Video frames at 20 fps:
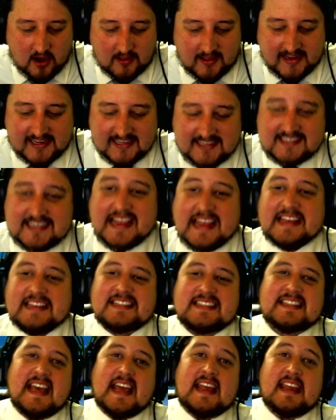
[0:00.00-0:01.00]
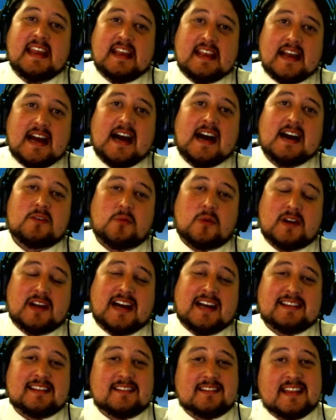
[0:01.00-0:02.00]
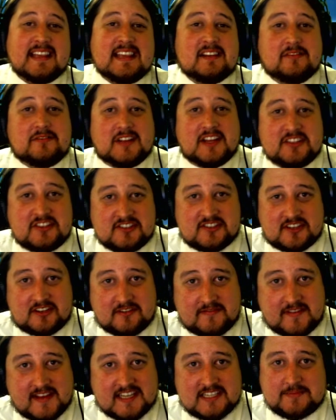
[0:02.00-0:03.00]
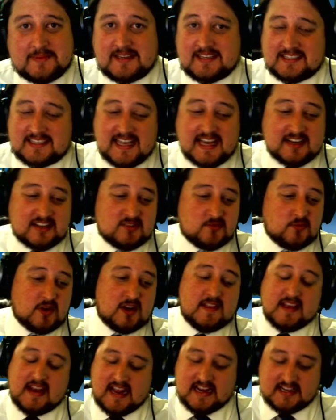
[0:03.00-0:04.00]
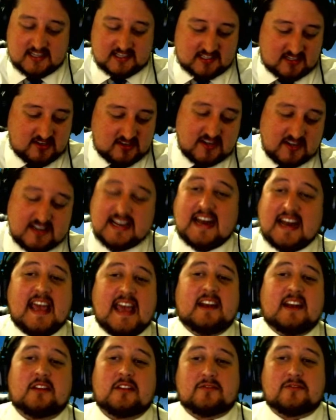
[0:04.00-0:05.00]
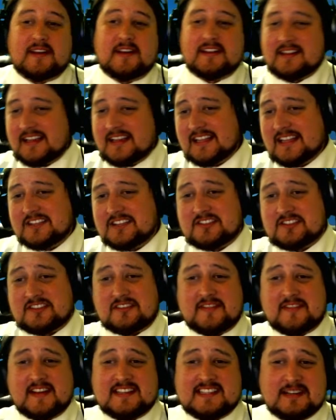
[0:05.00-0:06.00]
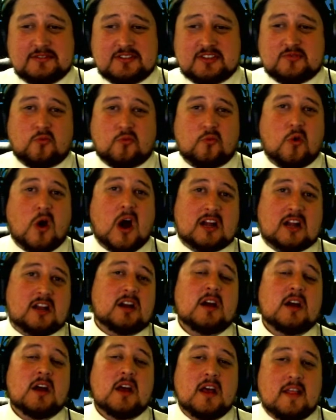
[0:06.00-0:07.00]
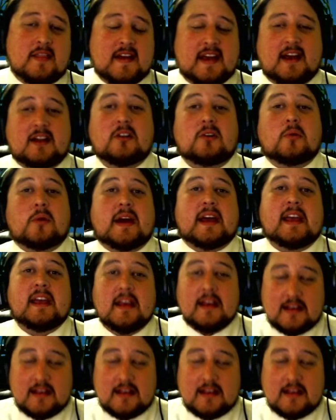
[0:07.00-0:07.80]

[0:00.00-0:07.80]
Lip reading: can say is thank God we're not the League of Legends interface, because that is one that I just could not handle. If we had the League of Legends interface, I would just walk the hell away.